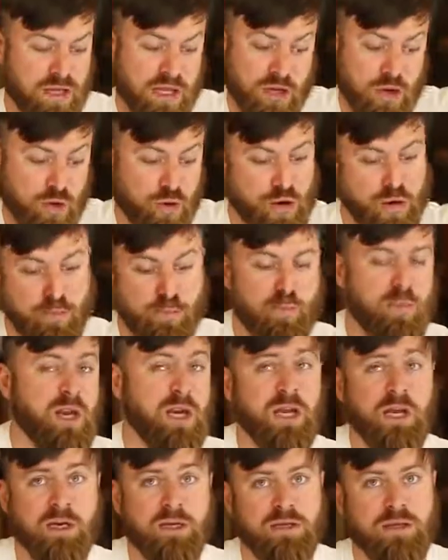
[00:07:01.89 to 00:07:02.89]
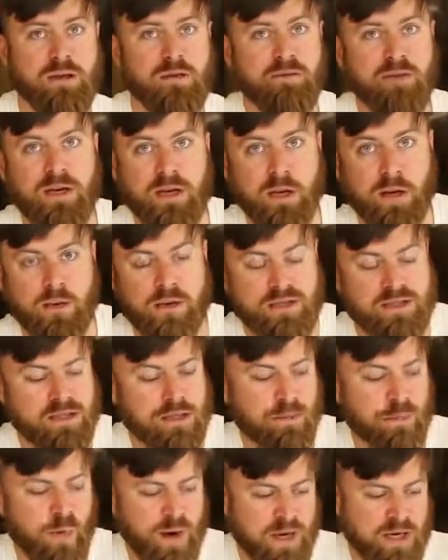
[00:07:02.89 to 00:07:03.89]
like you're committing to the video in
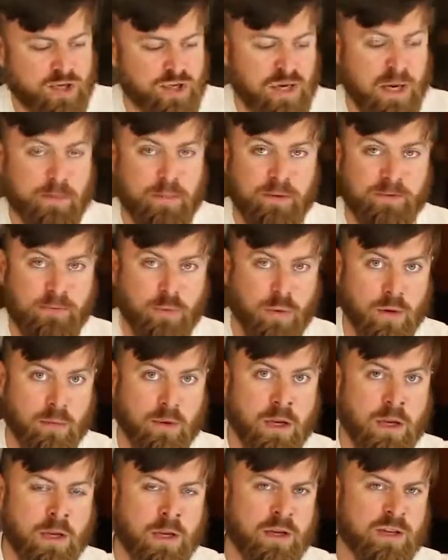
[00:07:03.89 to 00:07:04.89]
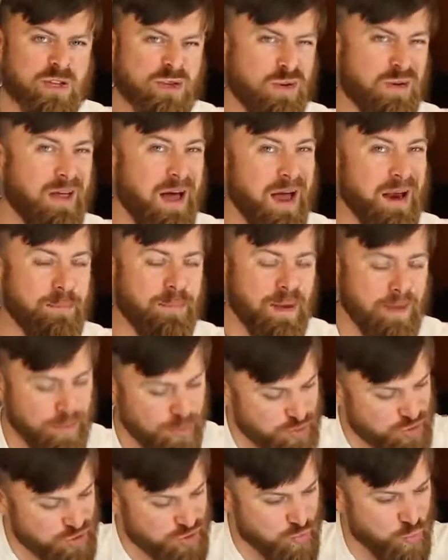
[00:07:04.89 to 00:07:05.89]
some way, shape, or form. So a lot of
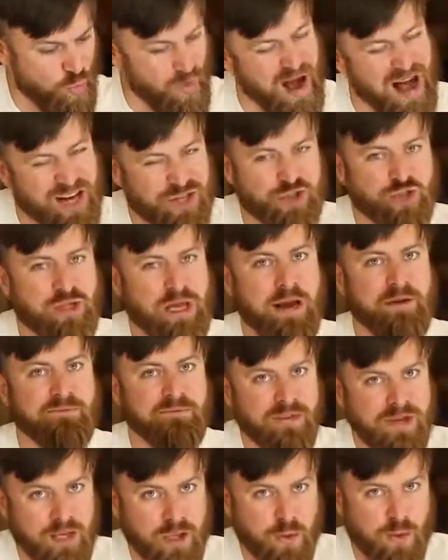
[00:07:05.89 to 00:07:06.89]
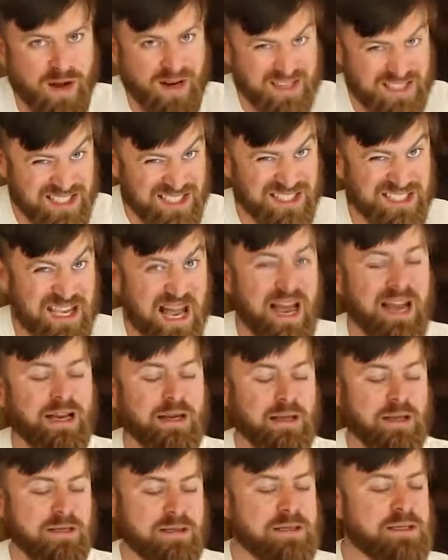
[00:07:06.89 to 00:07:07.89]
people just watch that video on
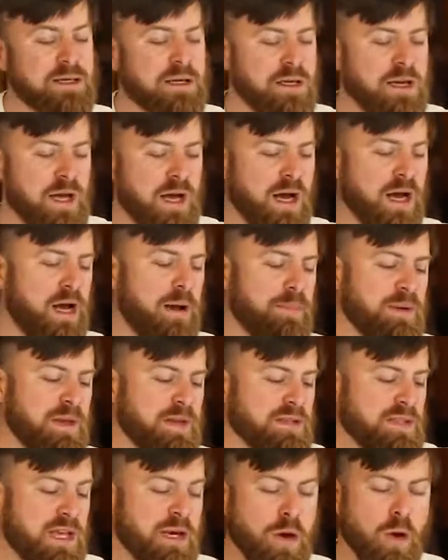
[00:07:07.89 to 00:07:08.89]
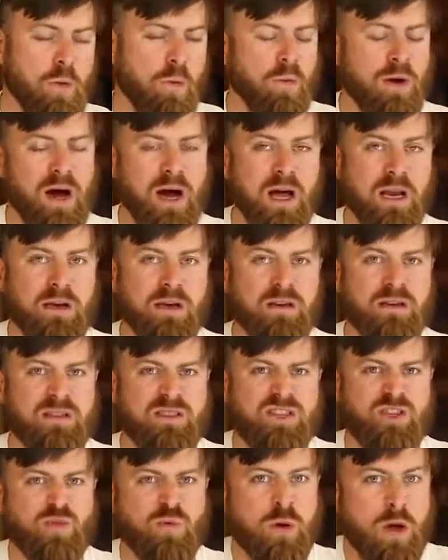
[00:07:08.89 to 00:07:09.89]
silent because they don't want
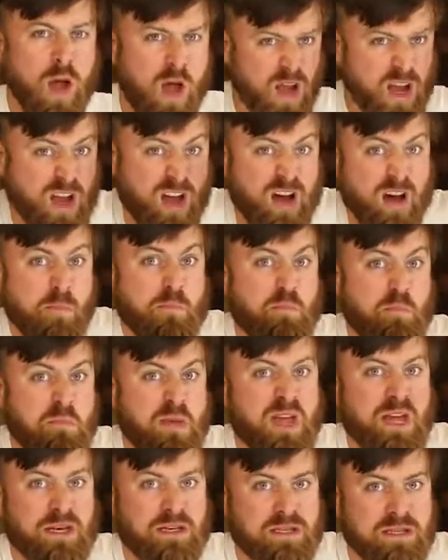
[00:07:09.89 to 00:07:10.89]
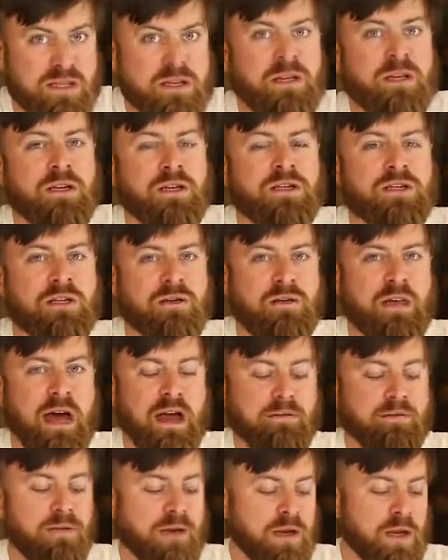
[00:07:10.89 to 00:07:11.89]
to commit to
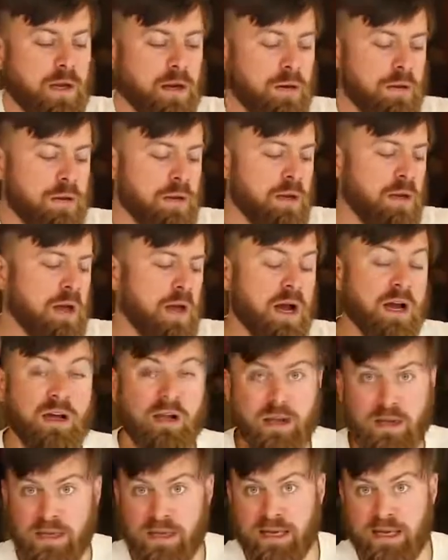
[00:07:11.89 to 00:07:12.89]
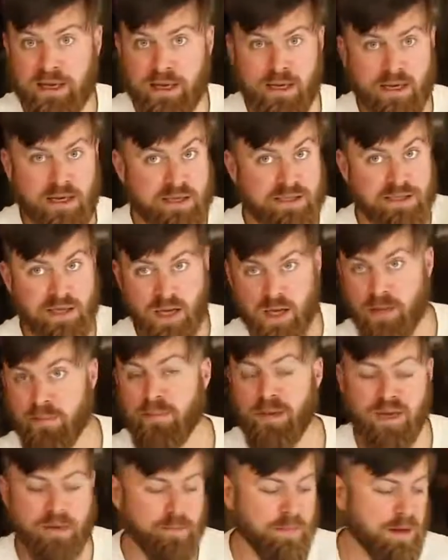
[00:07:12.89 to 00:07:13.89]
that video. A click is a
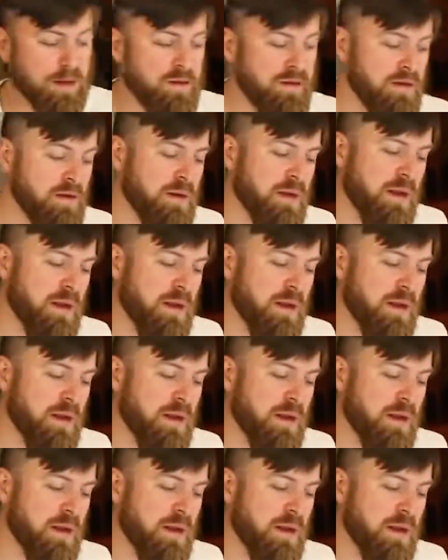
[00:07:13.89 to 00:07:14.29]
commitment.